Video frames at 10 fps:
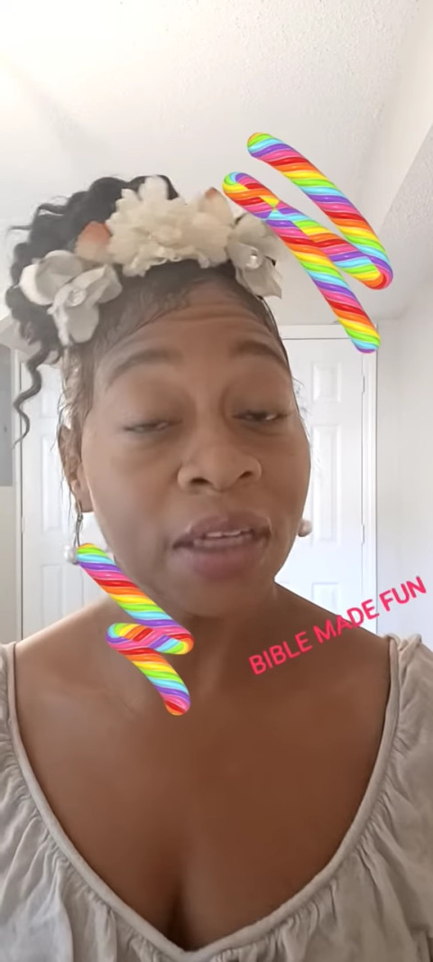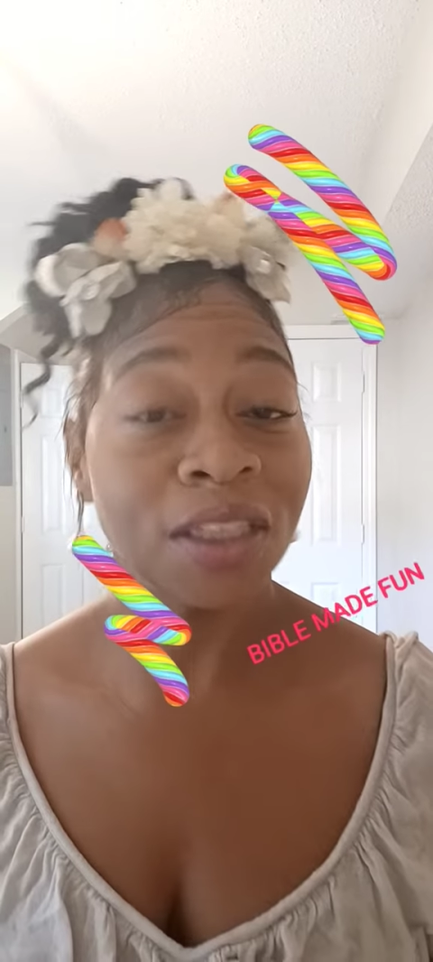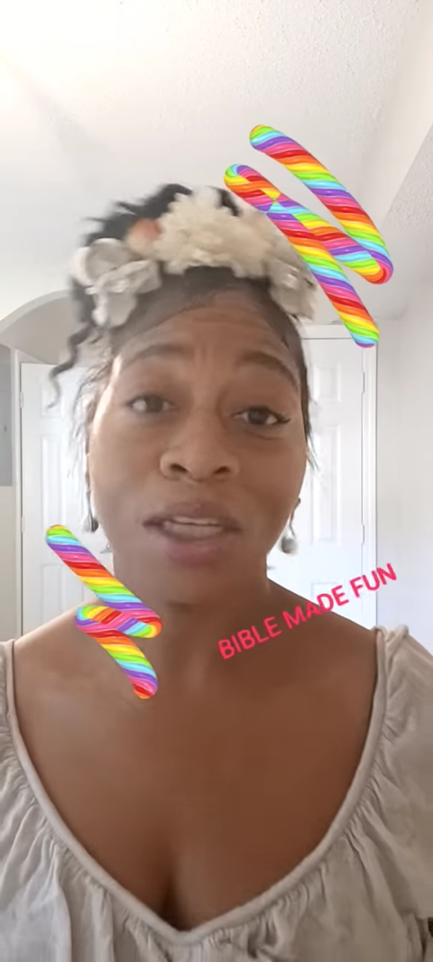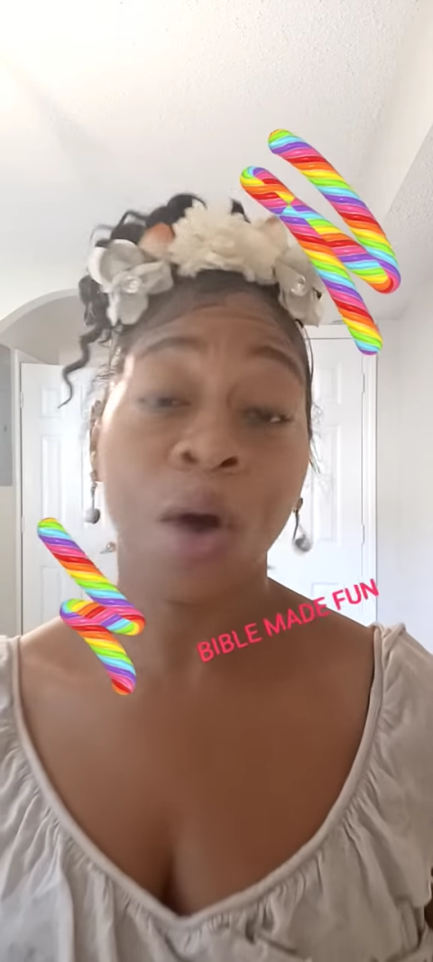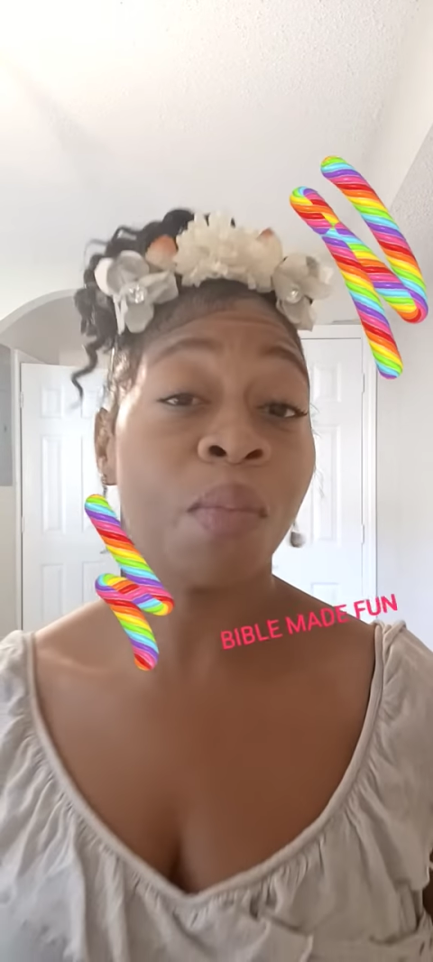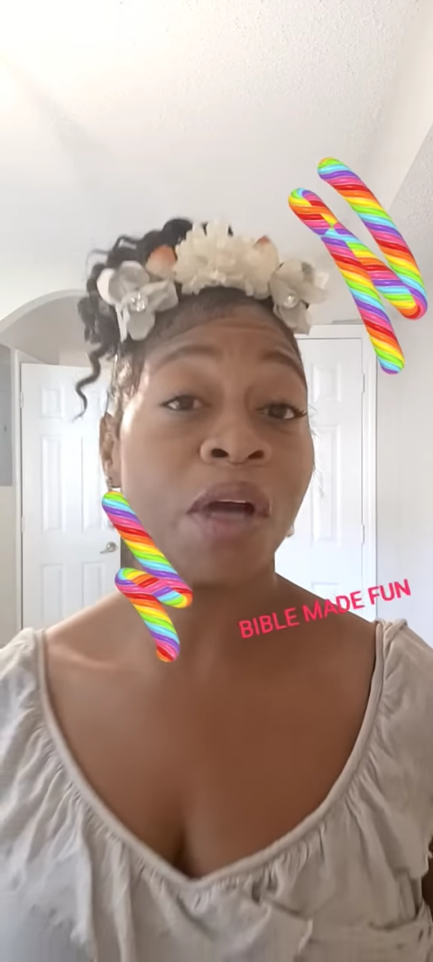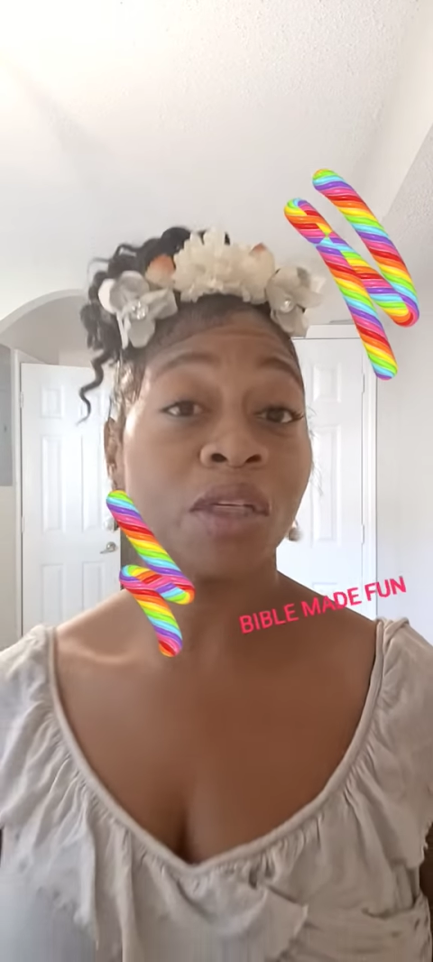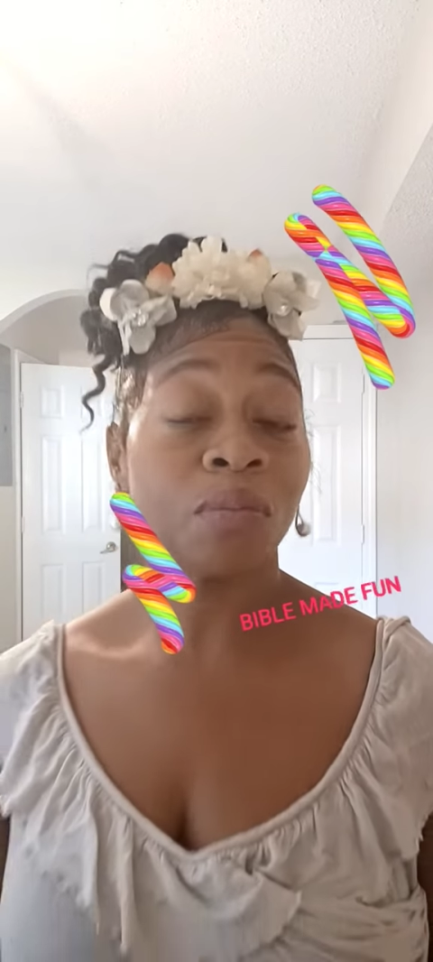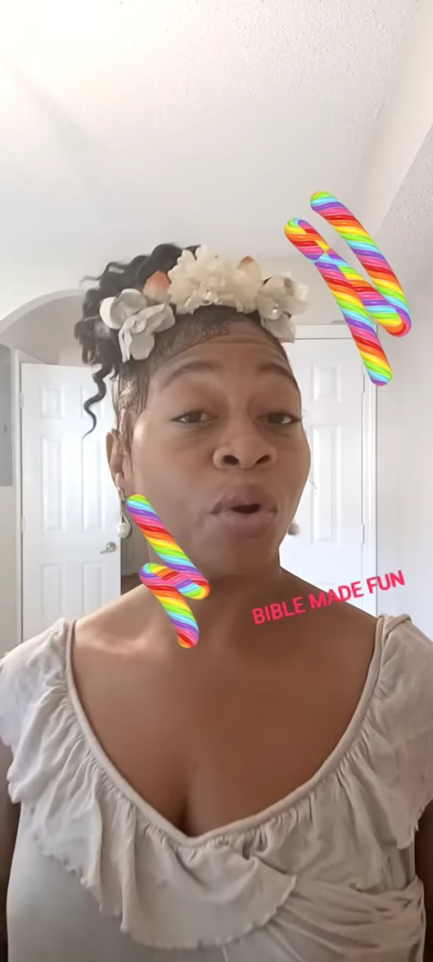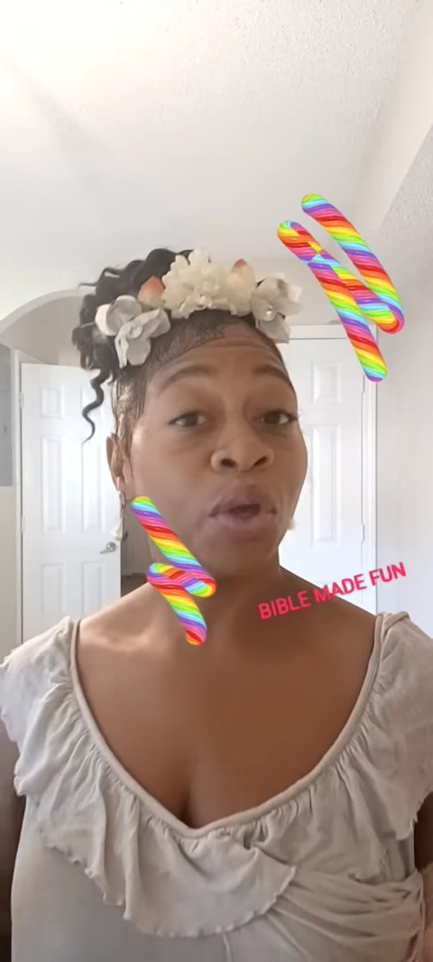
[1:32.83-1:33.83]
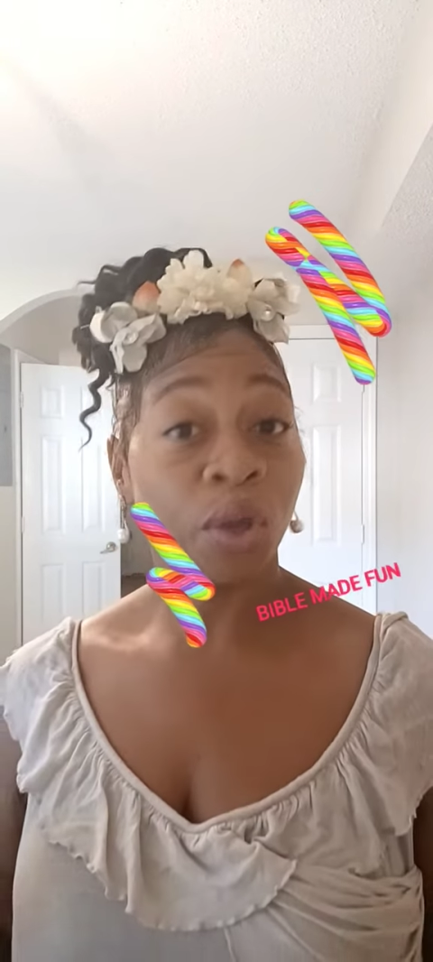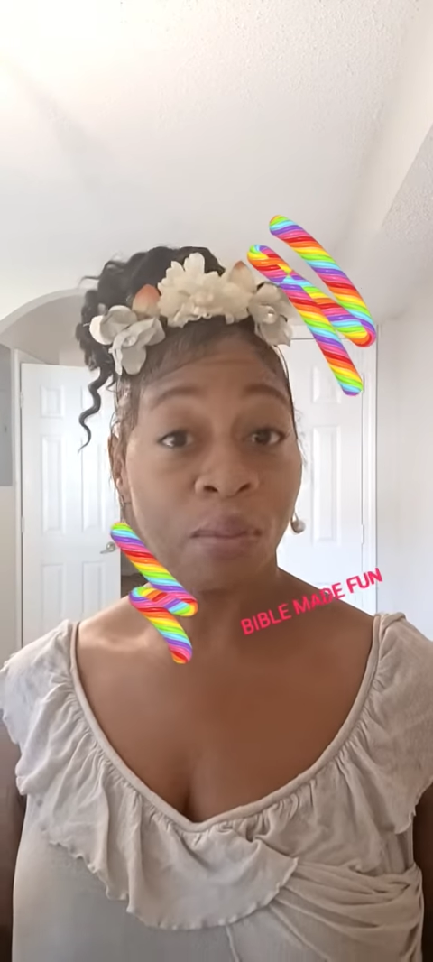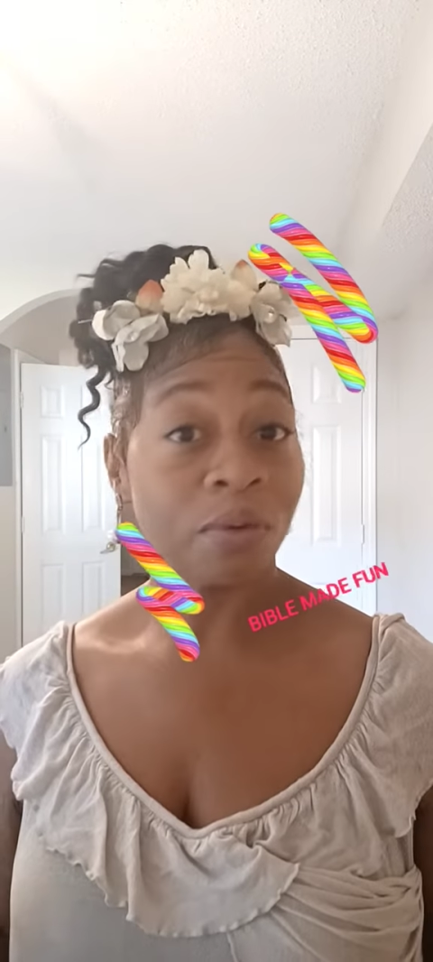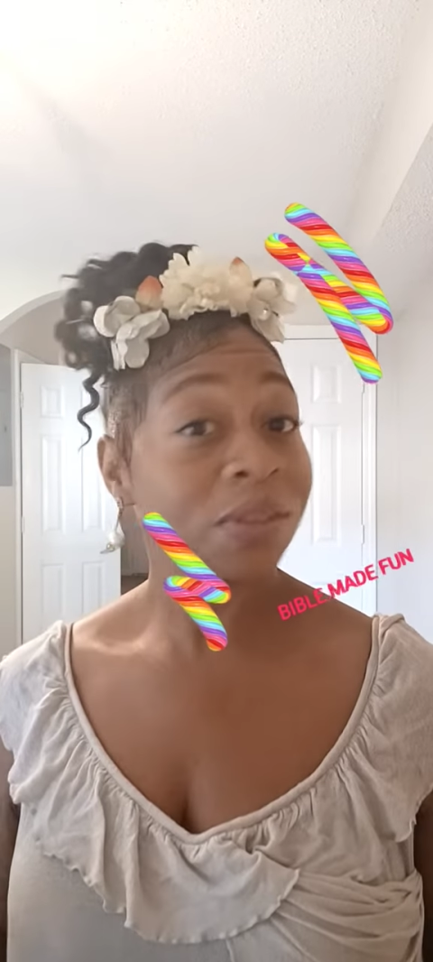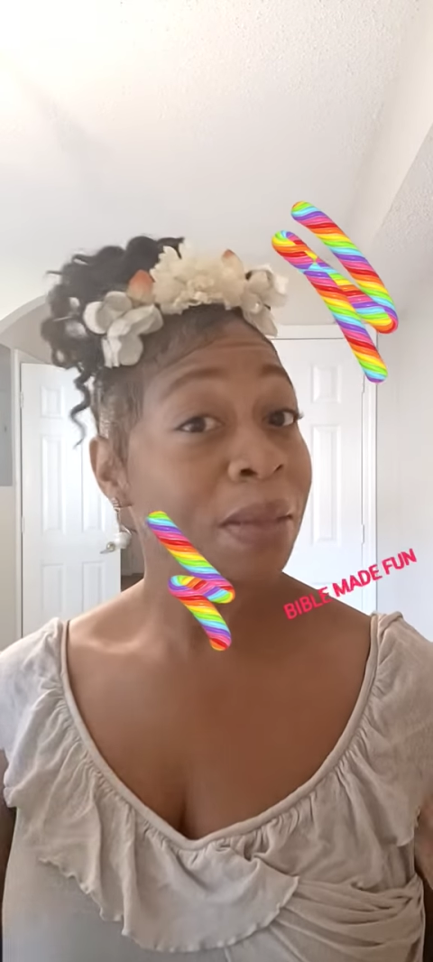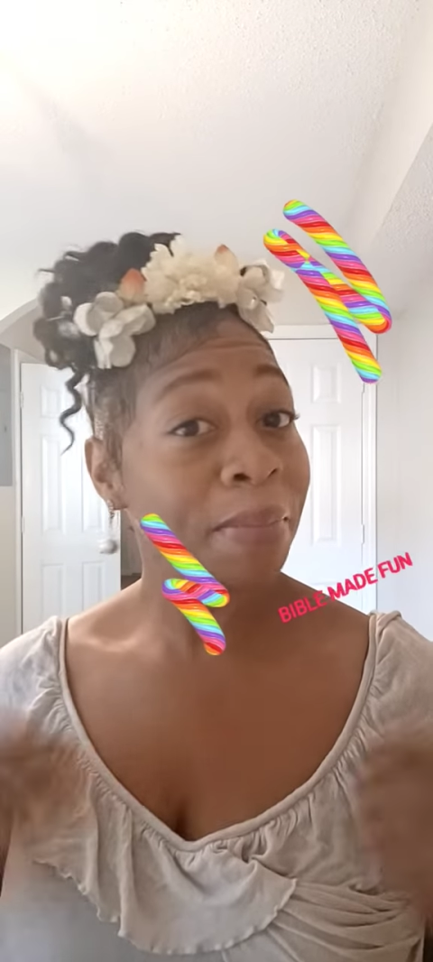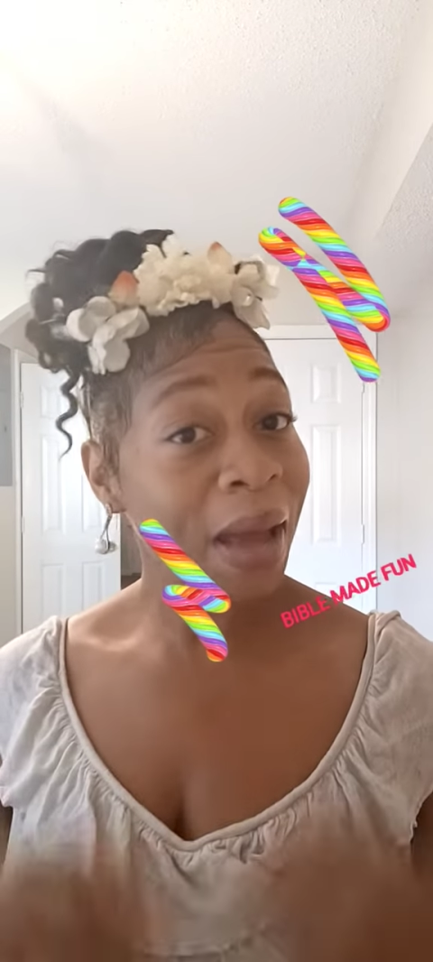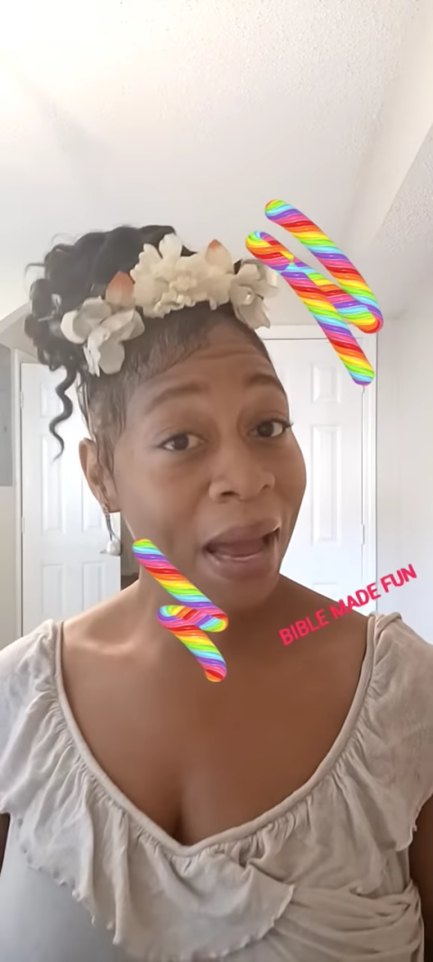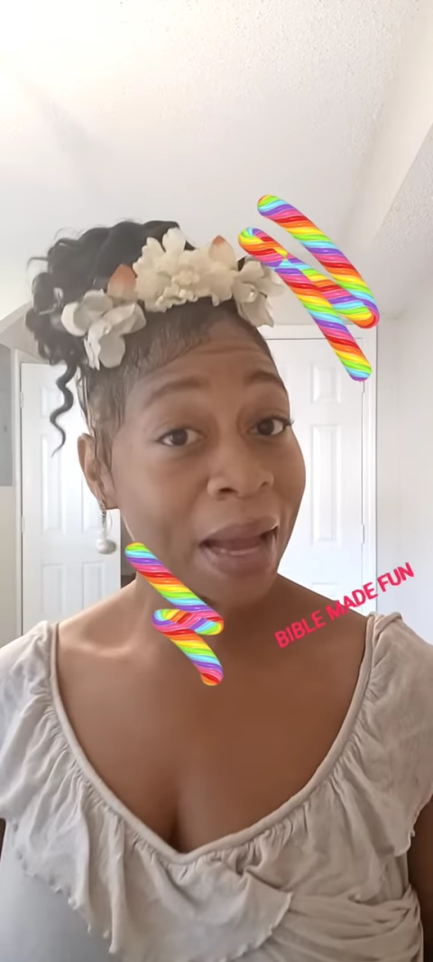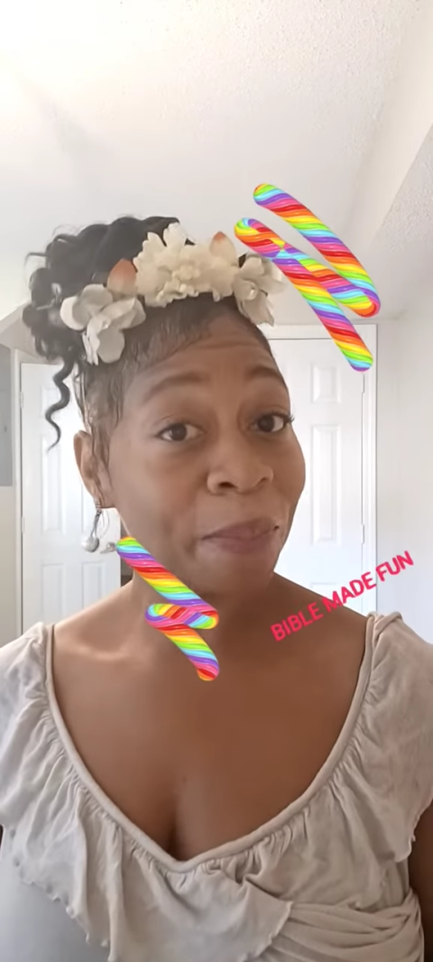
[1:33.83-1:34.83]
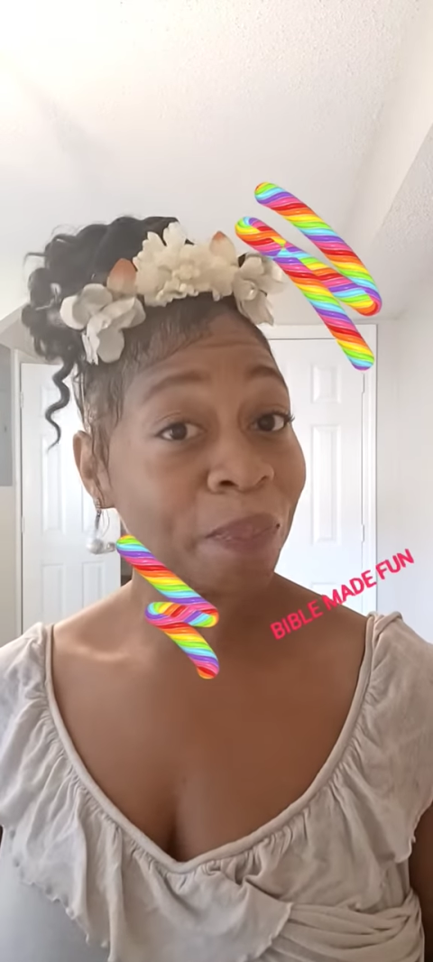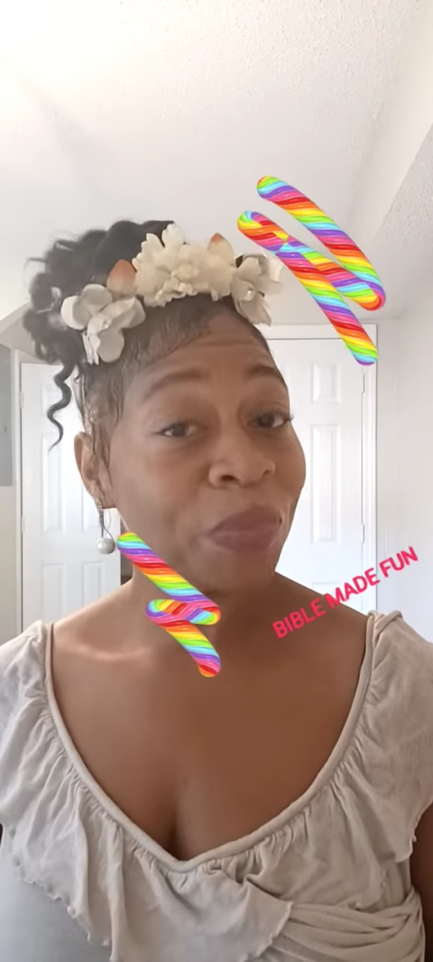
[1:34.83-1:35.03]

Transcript: so much more humorous than mine.